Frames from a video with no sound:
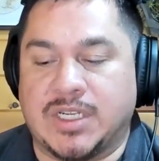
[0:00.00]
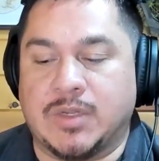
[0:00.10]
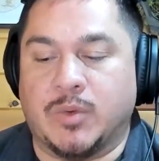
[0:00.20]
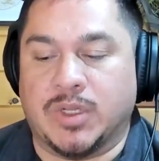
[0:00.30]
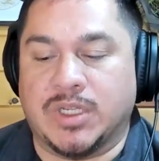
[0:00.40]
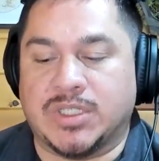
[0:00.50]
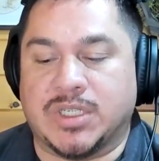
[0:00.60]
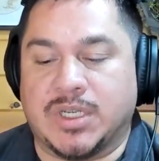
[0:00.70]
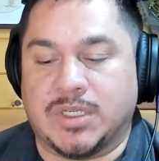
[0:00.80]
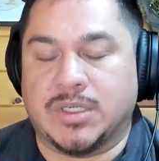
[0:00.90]
anyone
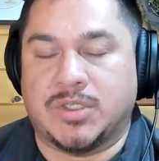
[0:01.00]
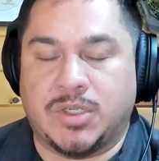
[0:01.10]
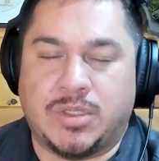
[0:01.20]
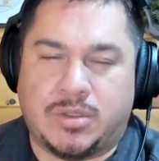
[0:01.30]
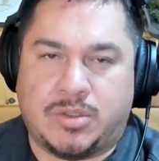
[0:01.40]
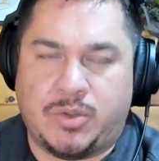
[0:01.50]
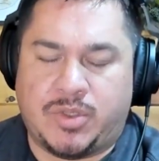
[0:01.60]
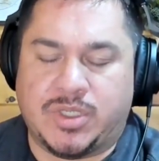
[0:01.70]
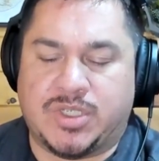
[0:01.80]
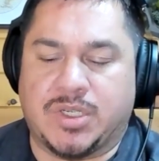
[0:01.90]
listening to
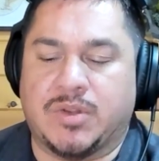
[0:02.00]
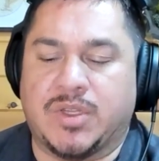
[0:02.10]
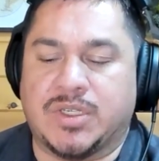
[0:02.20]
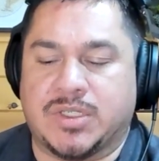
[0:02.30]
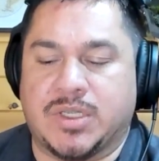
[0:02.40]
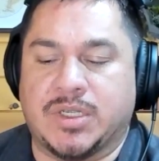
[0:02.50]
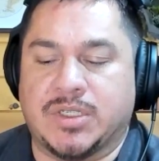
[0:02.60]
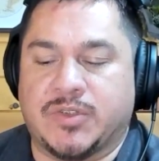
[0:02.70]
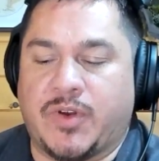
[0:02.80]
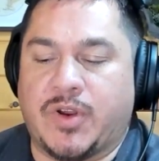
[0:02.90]
consider these
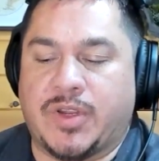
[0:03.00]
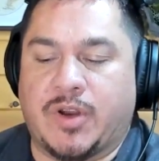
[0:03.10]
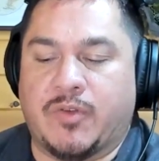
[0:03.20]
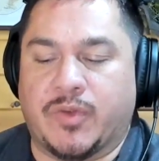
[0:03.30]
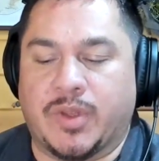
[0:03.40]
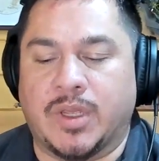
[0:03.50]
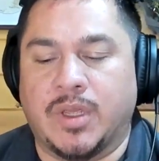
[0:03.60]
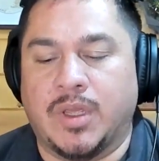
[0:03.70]
things very carefully.